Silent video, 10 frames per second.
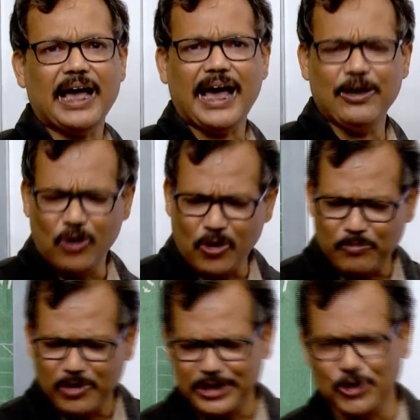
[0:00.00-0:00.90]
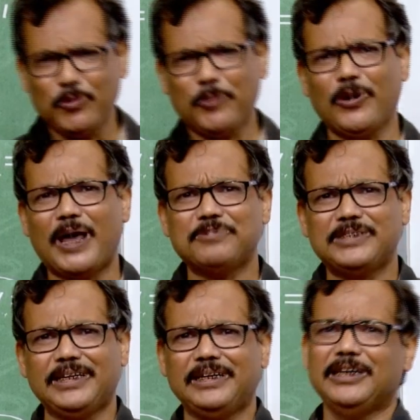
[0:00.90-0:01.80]
I hope you people have
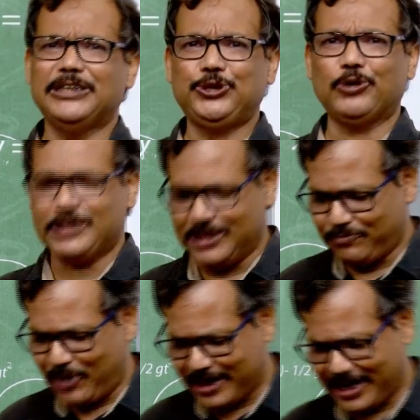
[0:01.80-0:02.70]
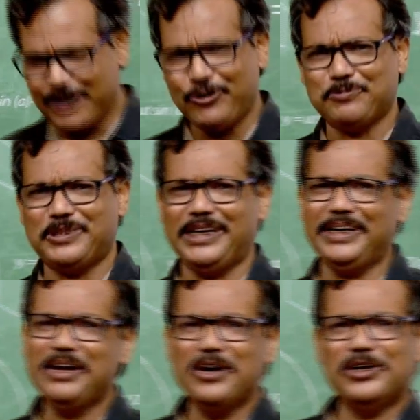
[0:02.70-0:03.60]
seen Jurassic Park and you have seen